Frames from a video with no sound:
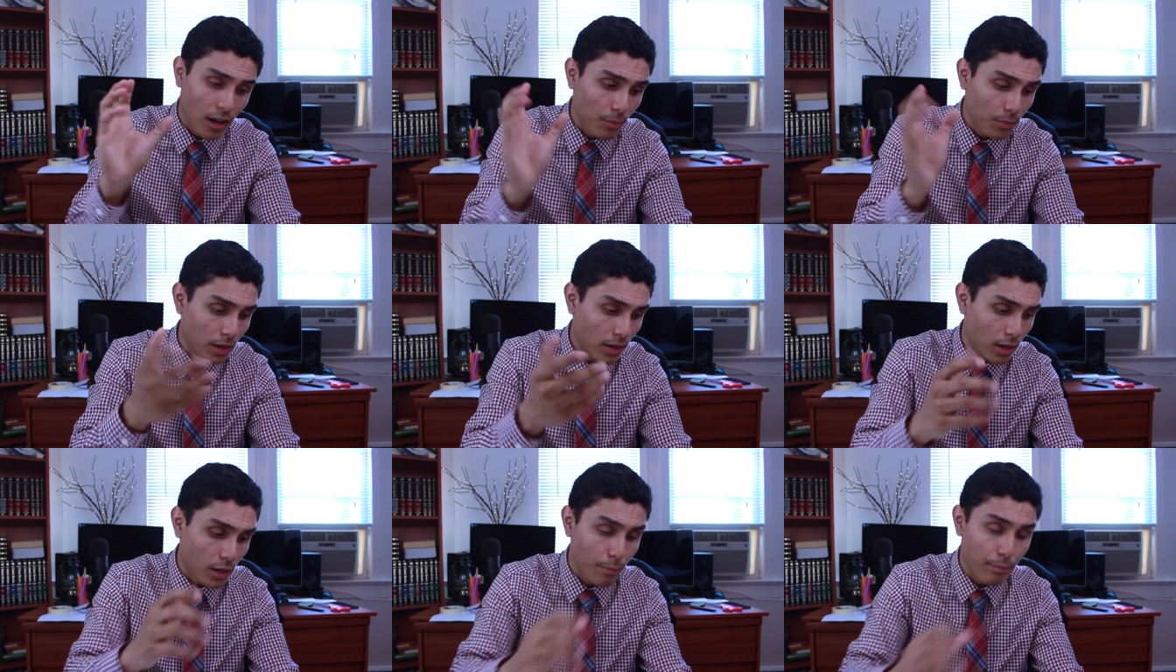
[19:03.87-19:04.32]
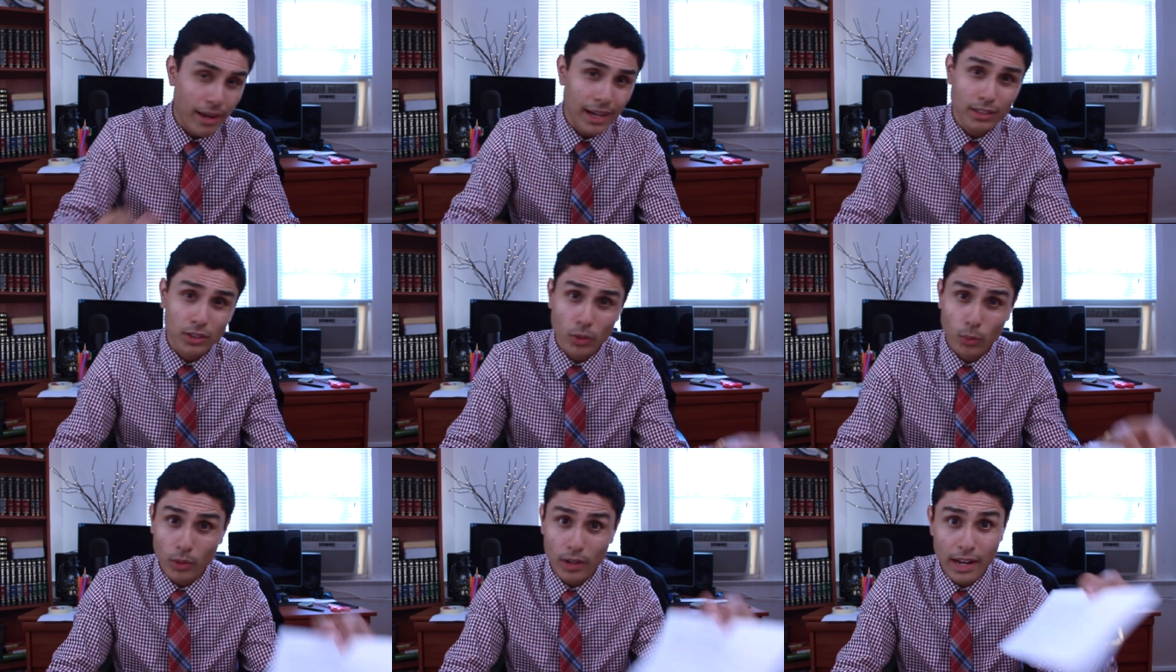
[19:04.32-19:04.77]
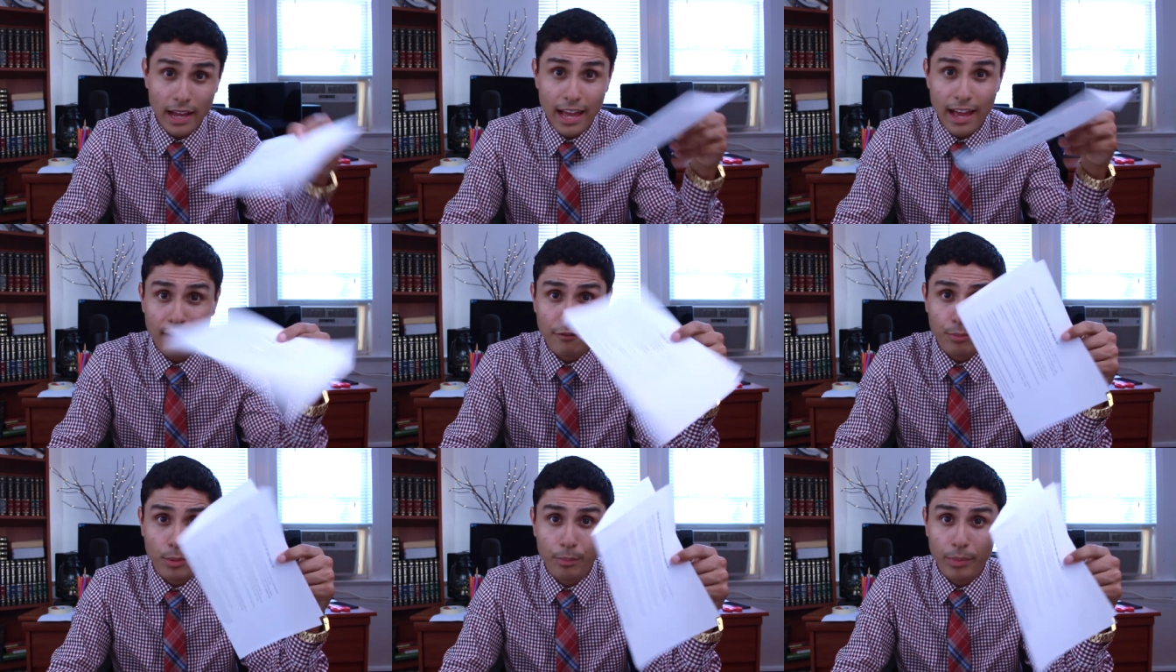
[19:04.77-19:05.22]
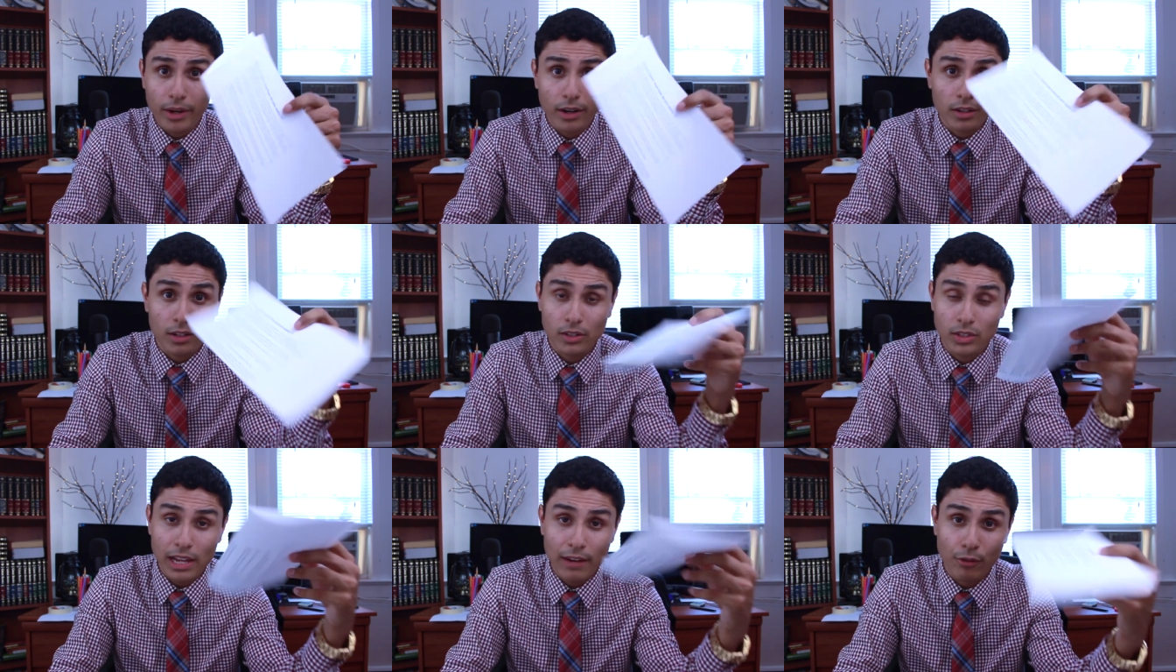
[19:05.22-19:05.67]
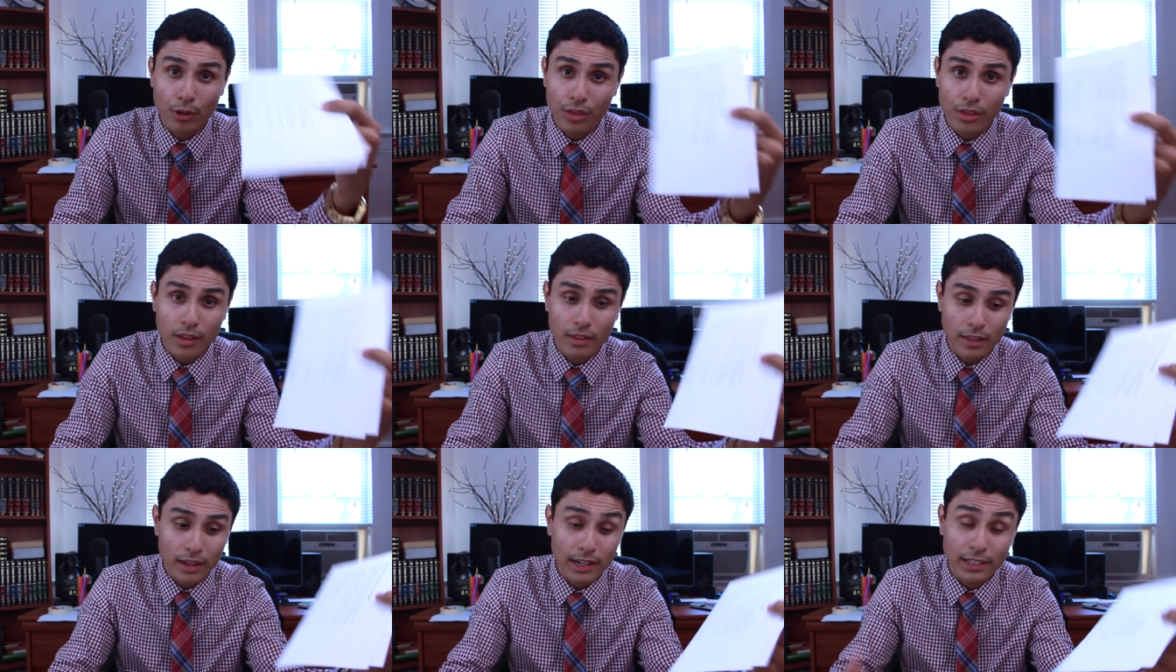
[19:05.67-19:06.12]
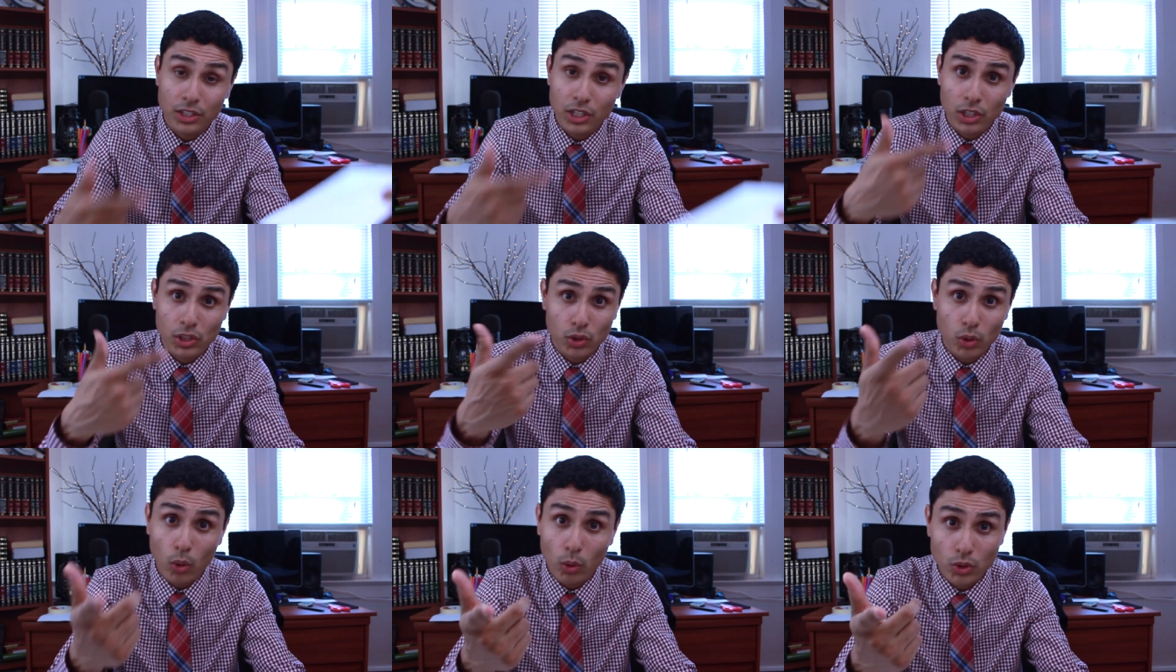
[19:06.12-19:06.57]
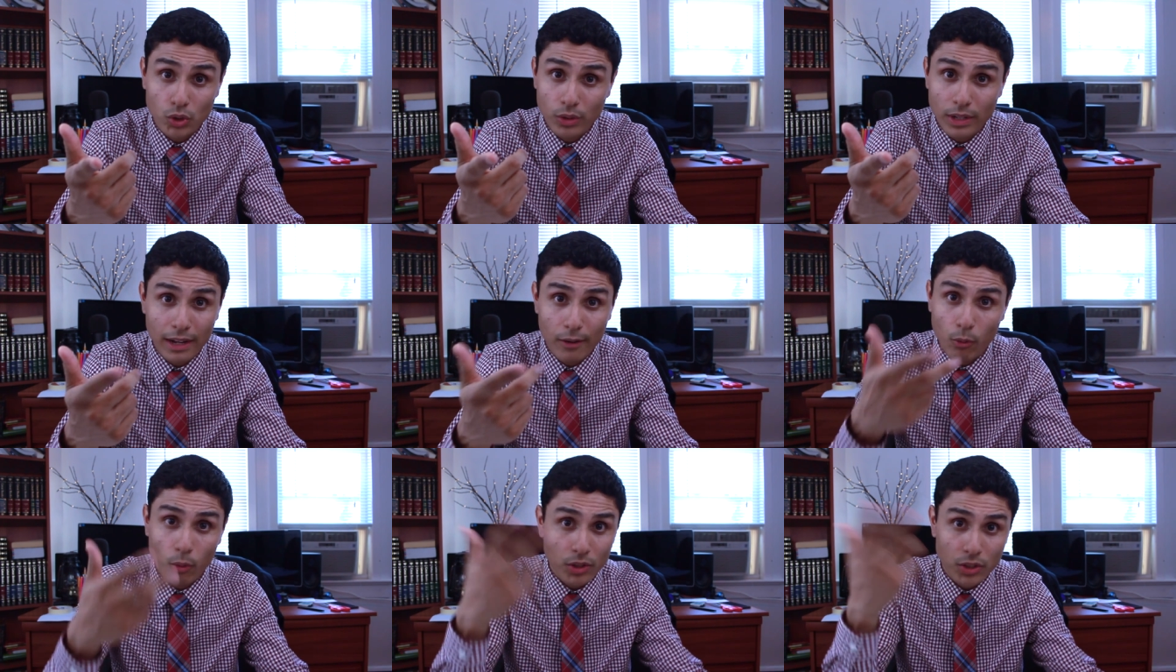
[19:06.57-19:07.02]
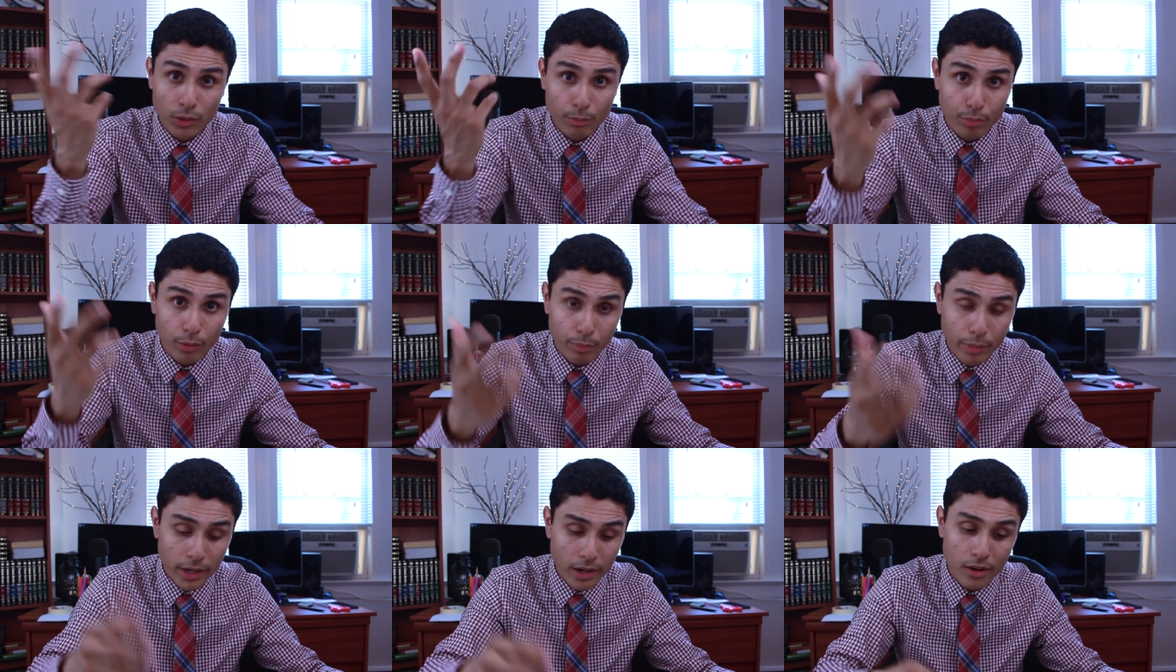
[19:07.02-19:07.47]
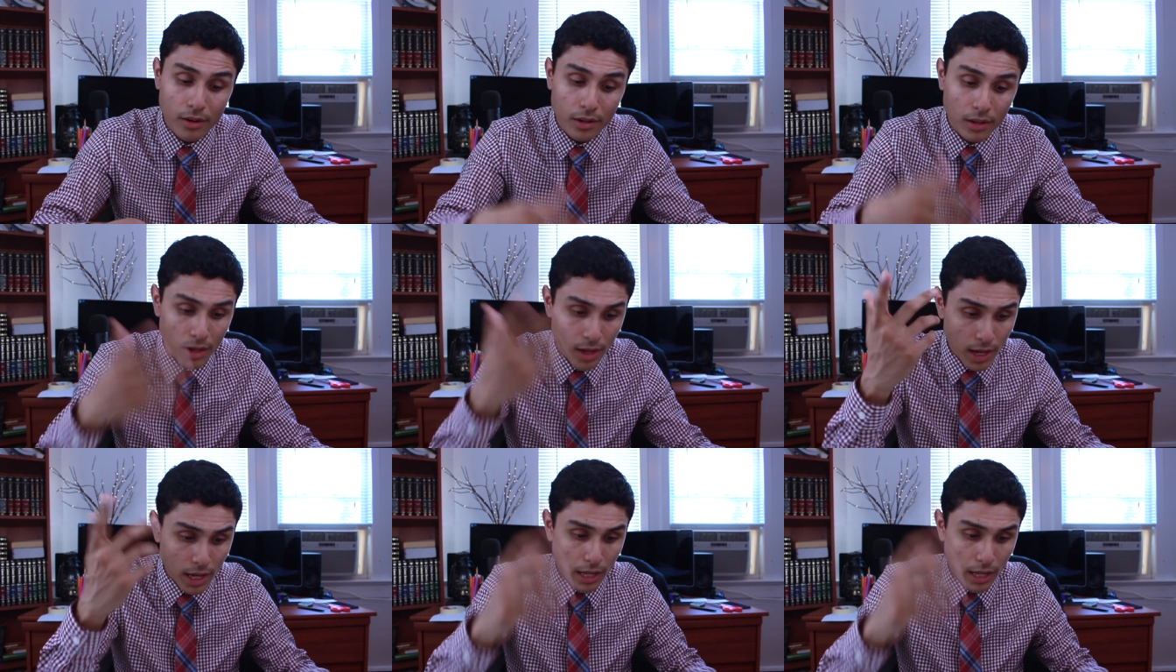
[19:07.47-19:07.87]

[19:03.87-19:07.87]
I'm gonna come back to what I have prepared because everything that I just told you now wasn't prepared.